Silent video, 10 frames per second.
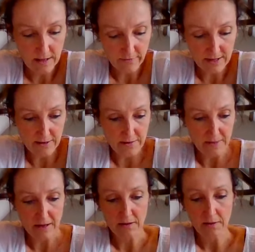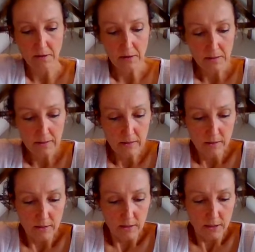every now and then.
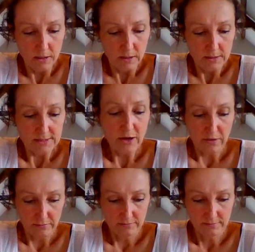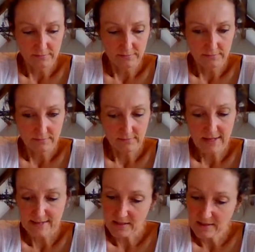So
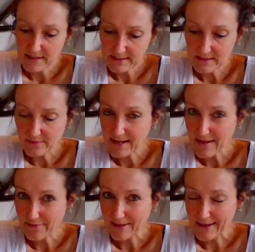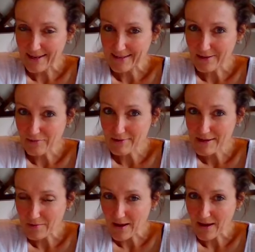there's a list of 11 here, so I'll
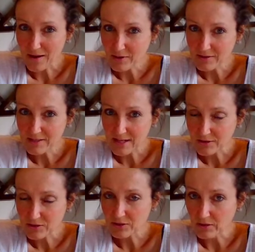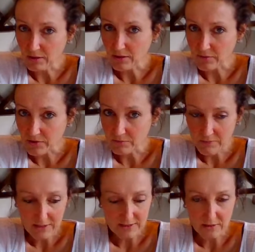read them out. I won't take too long over them
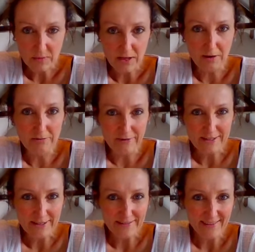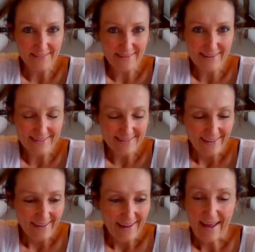because it will be a long video otherwise.
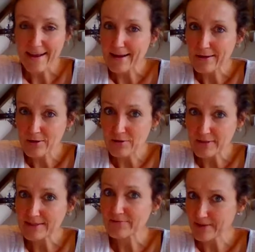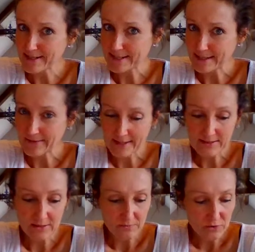And I know it's Friday
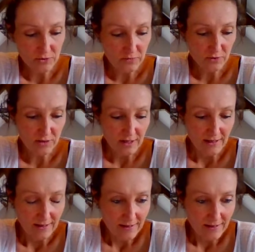evening, so I'm sure you've got